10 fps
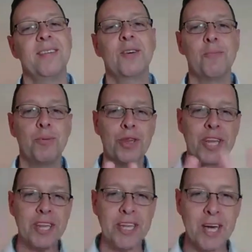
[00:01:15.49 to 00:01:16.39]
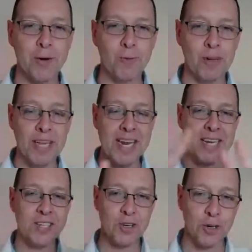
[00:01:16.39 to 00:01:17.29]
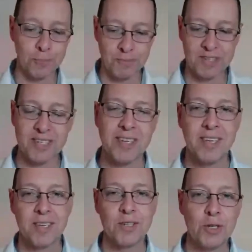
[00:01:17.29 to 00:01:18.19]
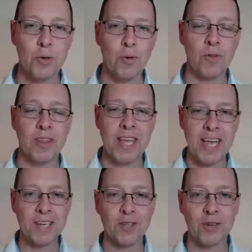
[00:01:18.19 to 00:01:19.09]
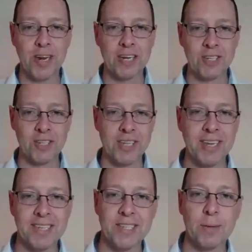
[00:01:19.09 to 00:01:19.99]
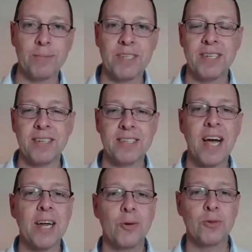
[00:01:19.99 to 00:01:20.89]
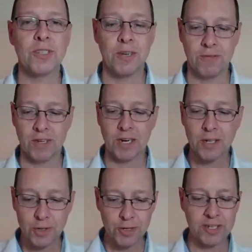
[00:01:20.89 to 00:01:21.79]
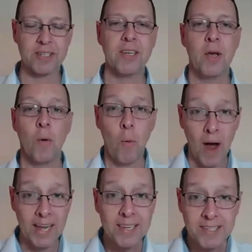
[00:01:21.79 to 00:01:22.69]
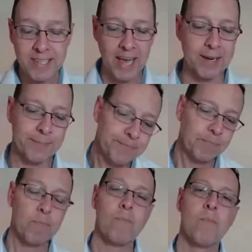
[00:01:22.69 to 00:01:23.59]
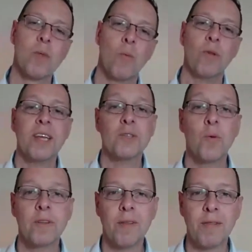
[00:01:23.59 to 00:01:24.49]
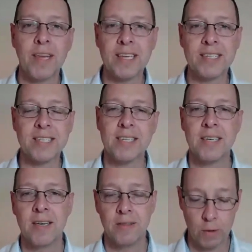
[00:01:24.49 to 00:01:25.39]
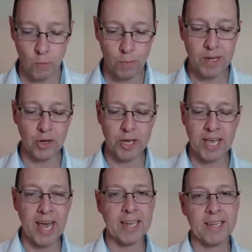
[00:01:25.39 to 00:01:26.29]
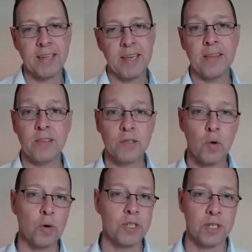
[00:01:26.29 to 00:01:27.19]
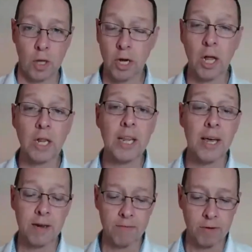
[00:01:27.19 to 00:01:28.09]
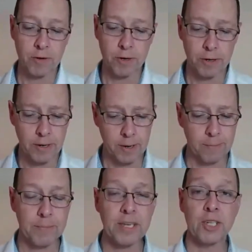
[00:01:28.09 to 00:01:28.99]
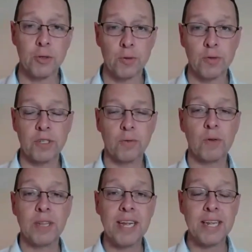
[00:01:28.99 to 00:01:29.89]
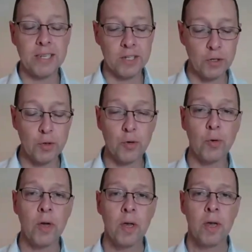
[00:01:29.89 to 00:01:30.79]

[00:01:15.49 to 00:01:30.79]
completely unrelated terms to the internationally accepted titles of the countries. Why is that? Well, that's one of the things that we'll be looking at in this course, along a lot of other issues related to